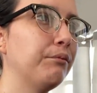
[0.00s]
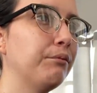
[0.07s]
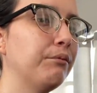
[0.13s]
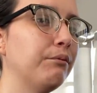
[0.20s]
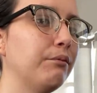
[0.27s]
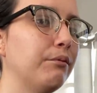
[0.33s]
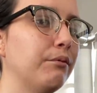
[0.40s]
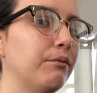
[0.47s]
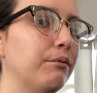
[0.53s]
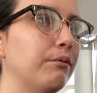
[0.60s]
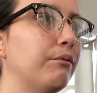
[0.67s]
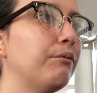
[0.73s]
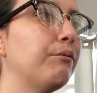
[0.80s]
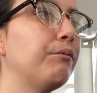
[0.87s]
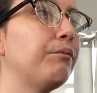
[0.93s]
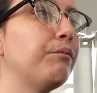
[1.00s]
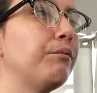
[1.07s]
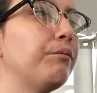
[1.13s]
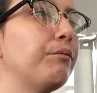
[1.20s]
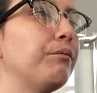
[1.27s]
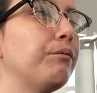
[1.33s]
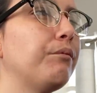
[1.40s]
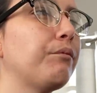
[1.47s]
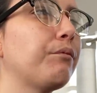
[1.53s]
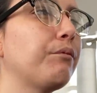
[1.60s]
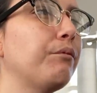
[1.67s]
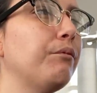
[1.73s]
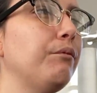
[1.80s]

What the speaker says: No one is speaking in this clip.